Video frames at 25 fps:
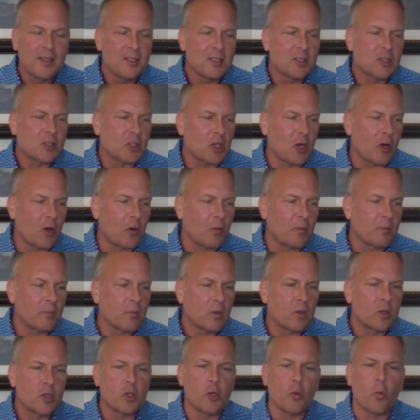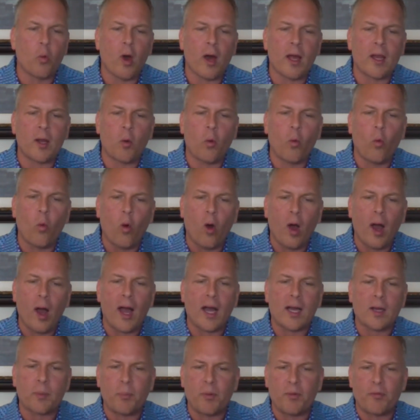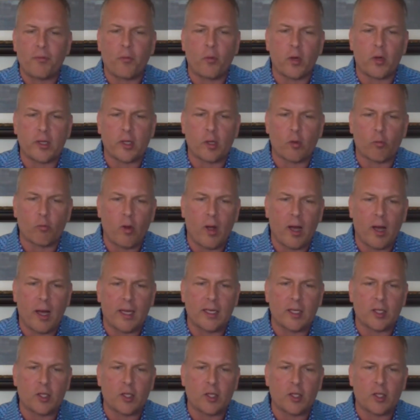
So you want to walk before you run,